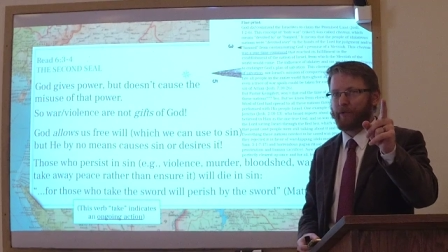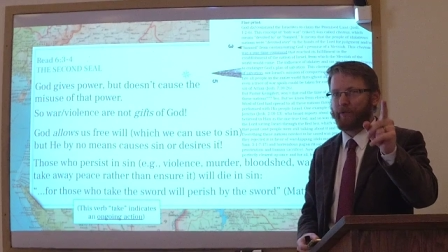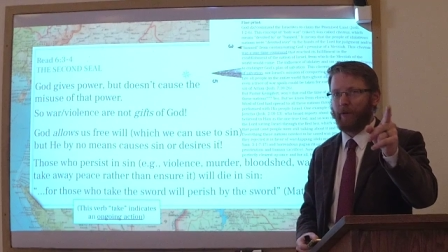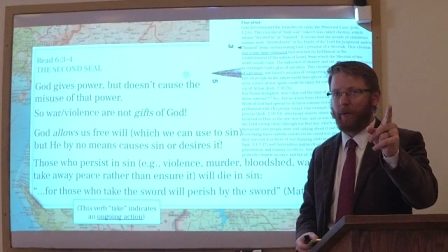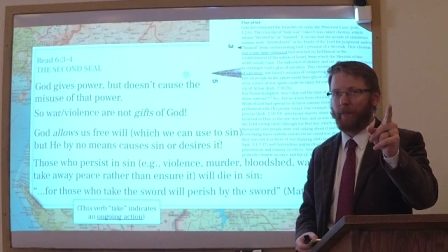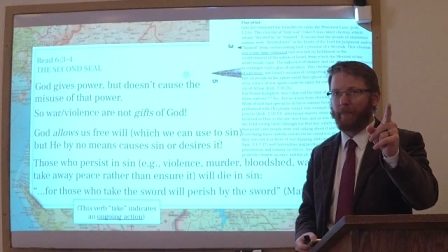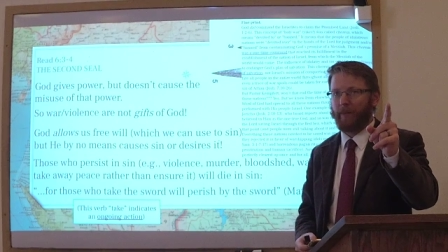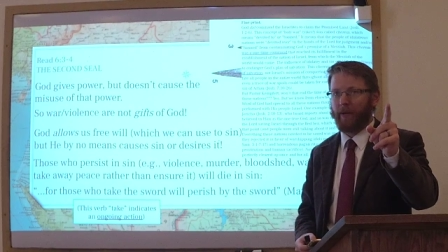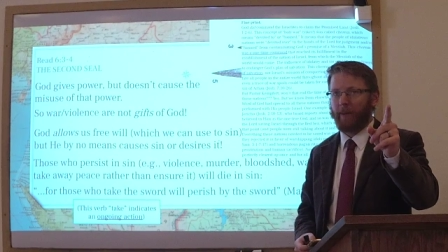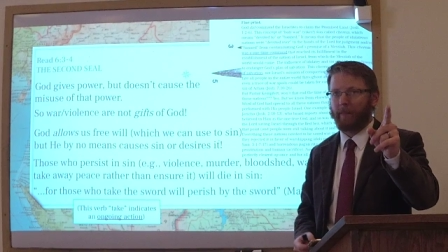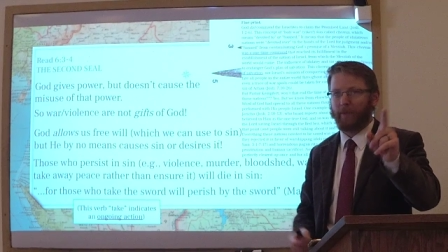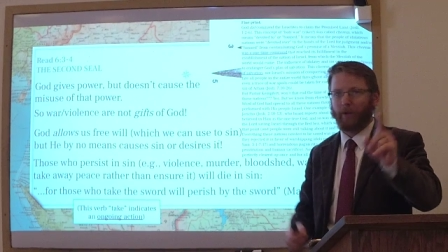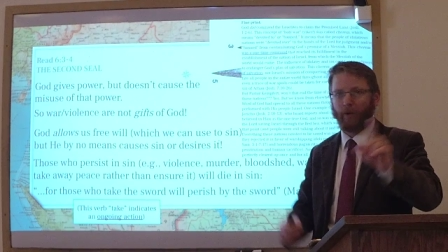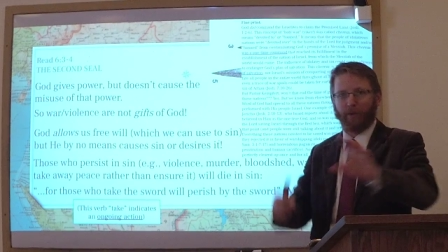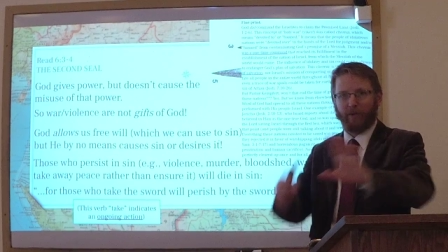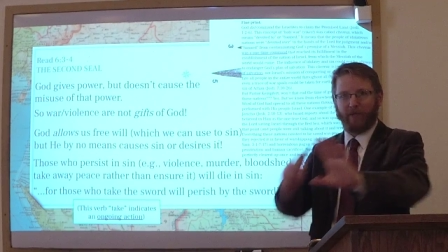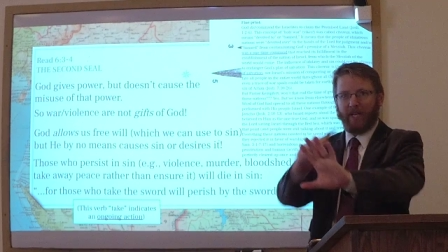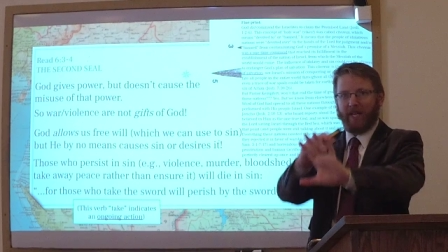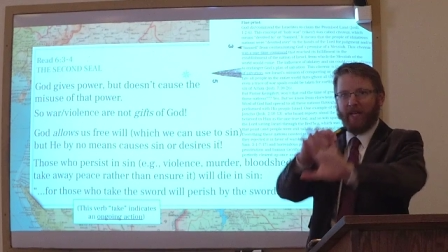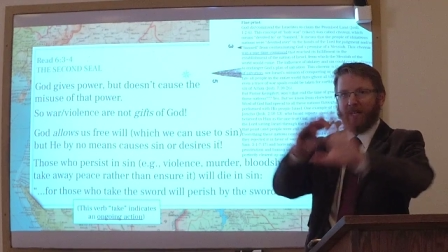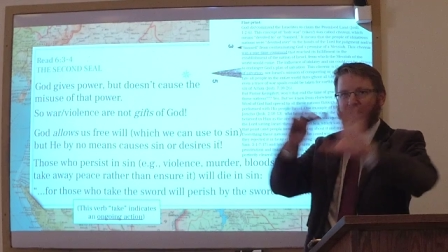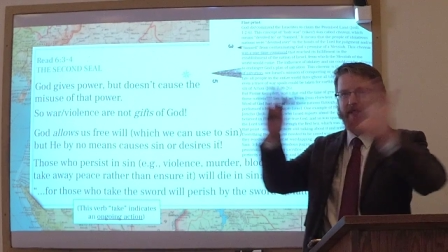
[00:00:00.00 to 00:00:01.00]
from them. Don't
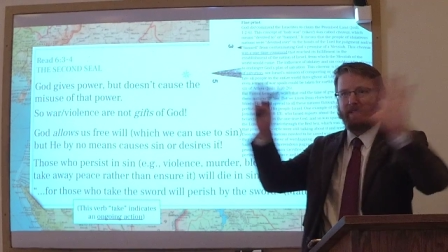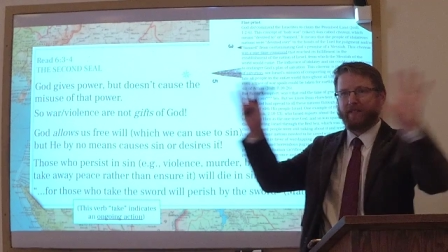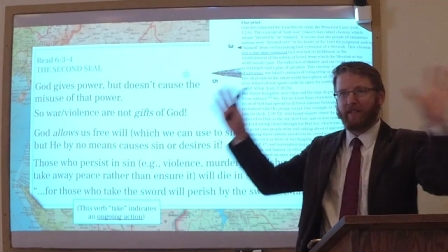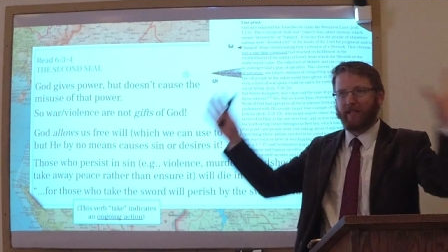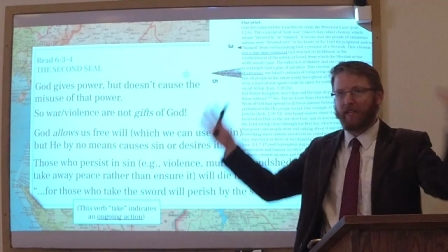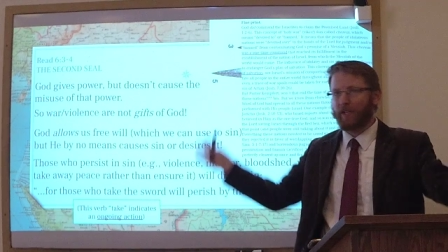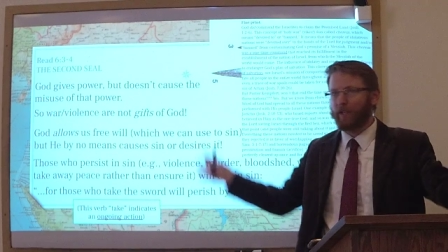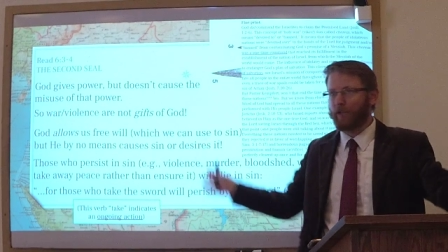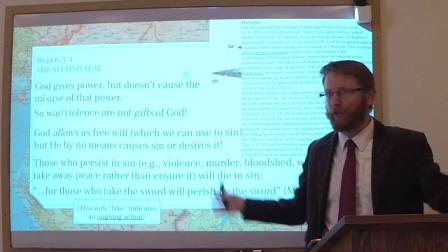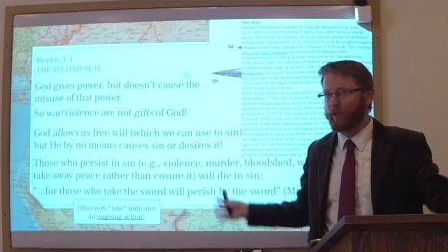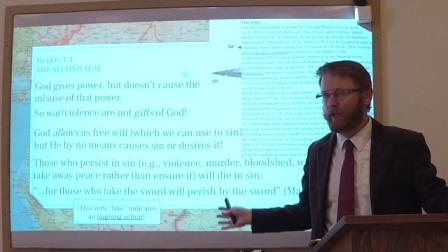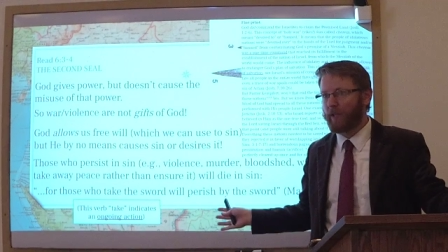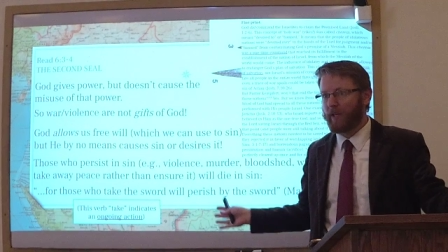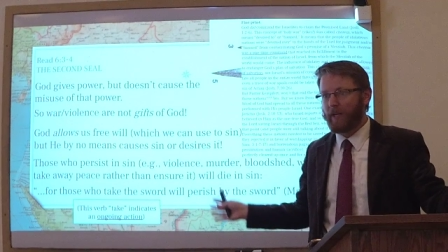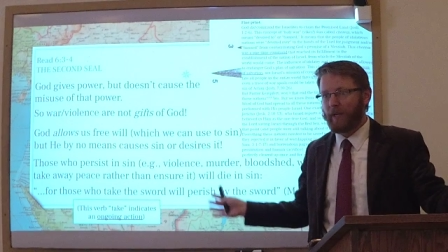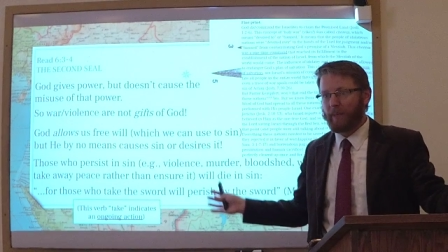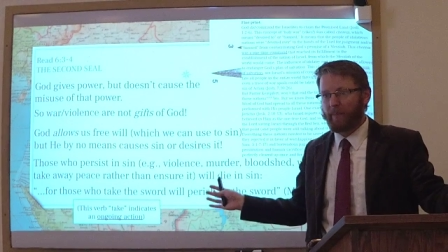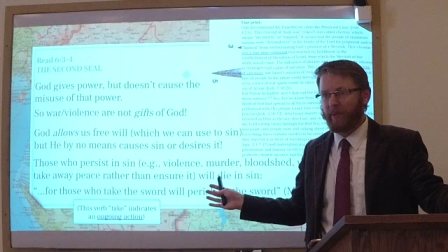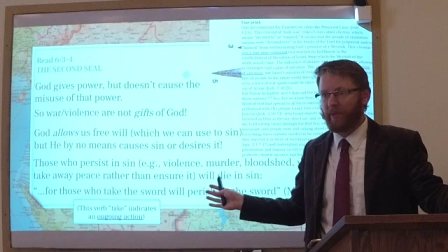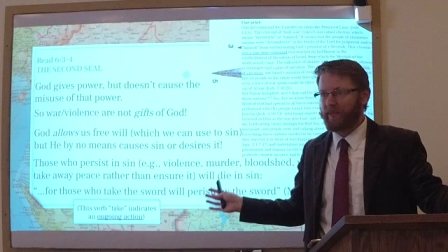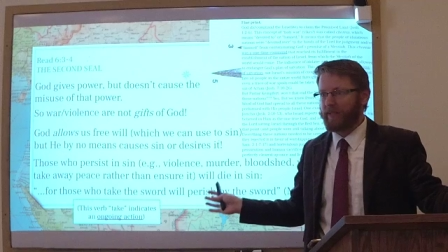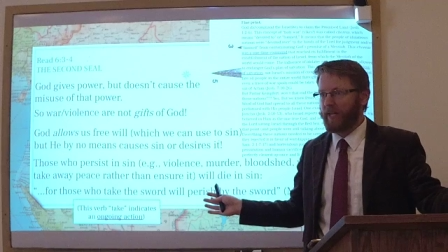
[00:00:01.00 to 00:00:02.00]
take a single
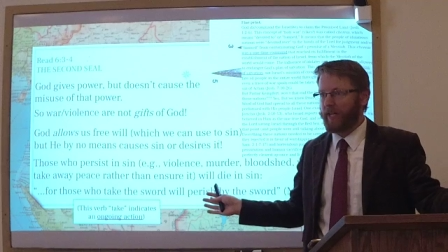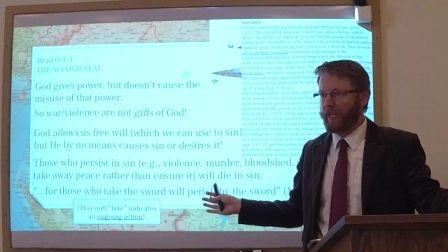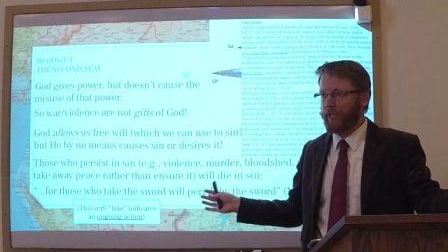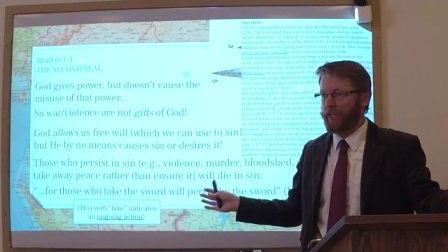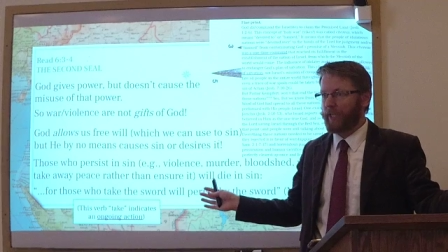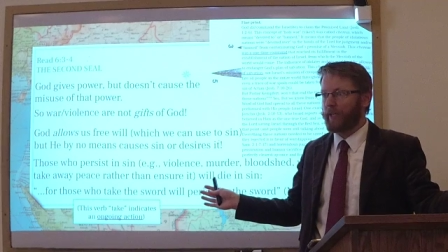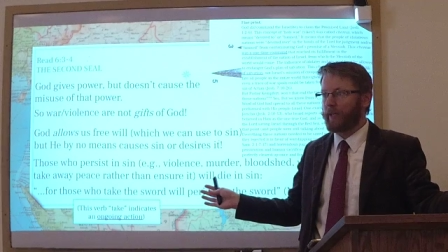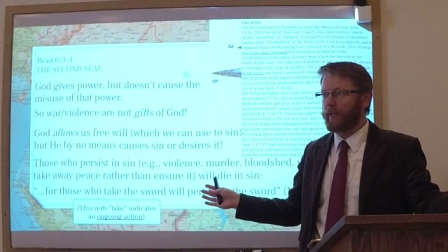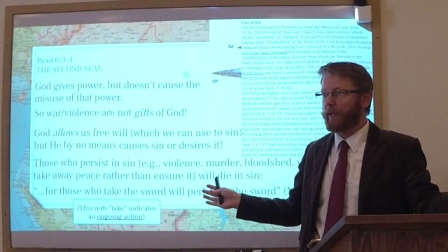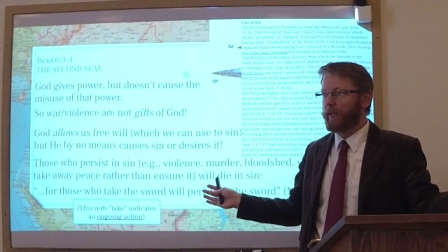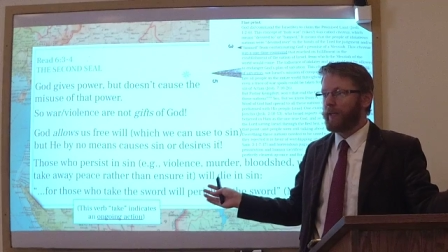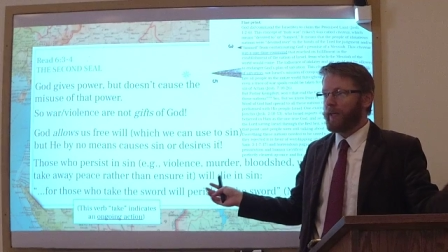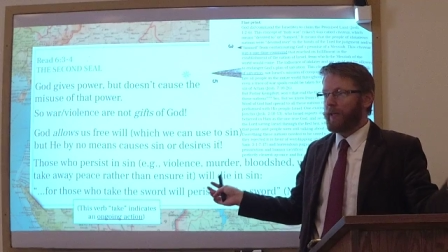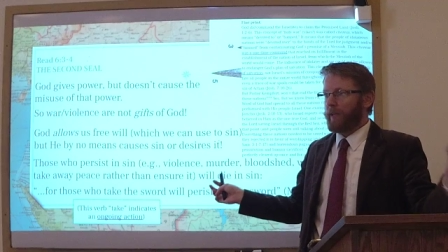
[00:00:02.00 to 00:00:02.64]
possession,